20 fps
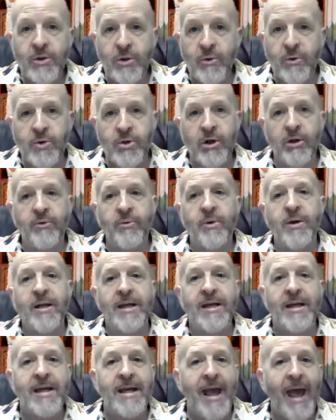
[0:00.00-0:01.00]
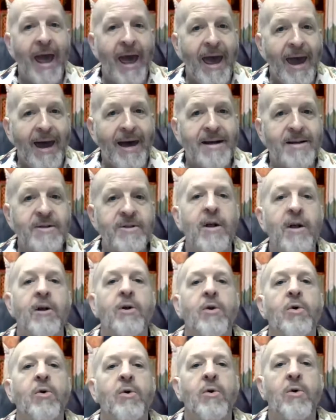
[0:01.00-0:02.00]
two children he has
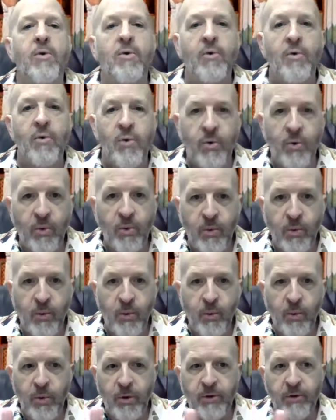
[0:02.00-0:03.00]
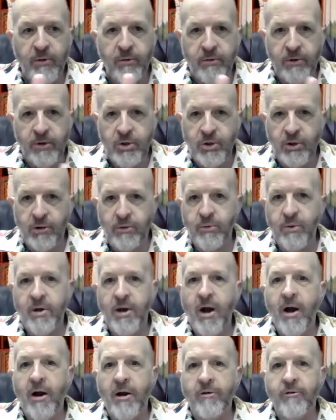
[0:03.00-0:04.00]
who were the children
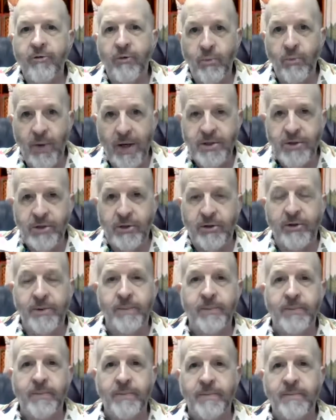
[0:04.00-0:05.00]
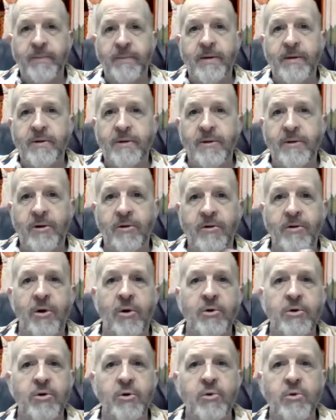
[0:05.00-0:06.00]
of Rachel. They're the
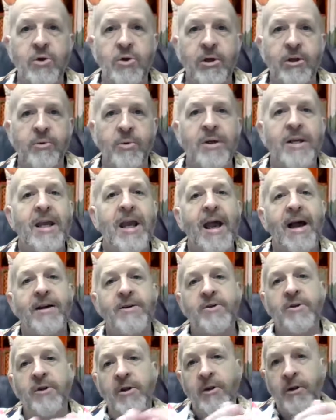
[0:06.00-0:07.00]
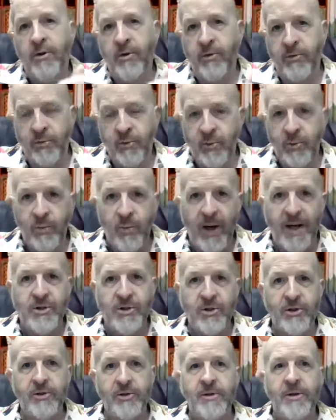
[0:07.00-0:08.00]
only two children he has through
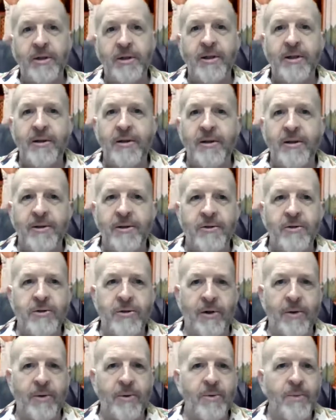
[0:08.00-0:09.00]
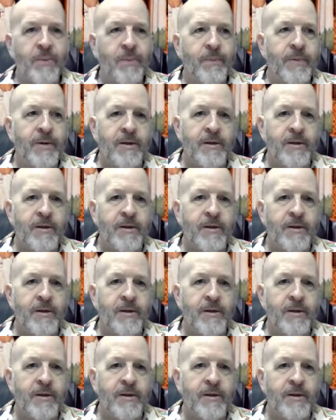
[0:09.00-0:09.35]
Rachel. So